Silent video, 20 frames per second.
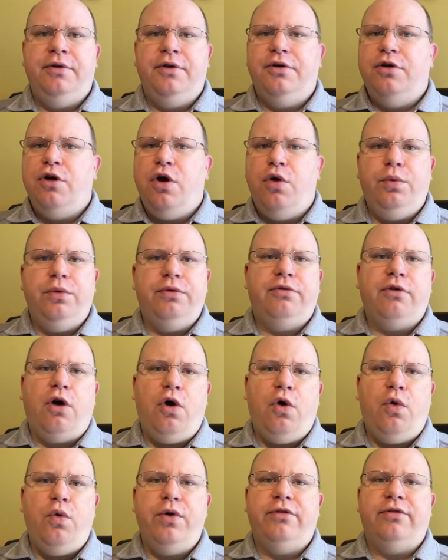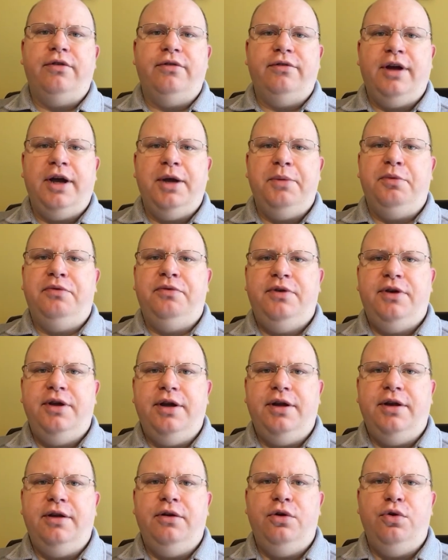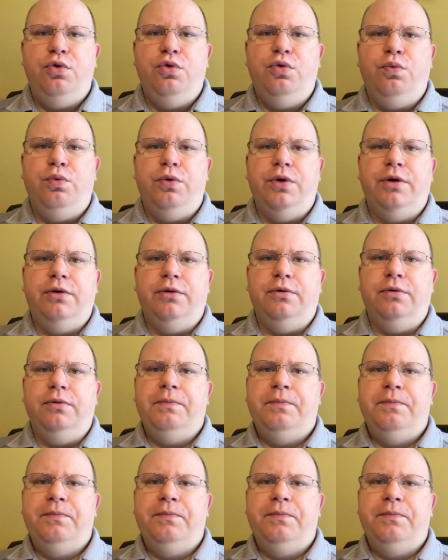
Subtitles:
Cohen's always the type of kid who will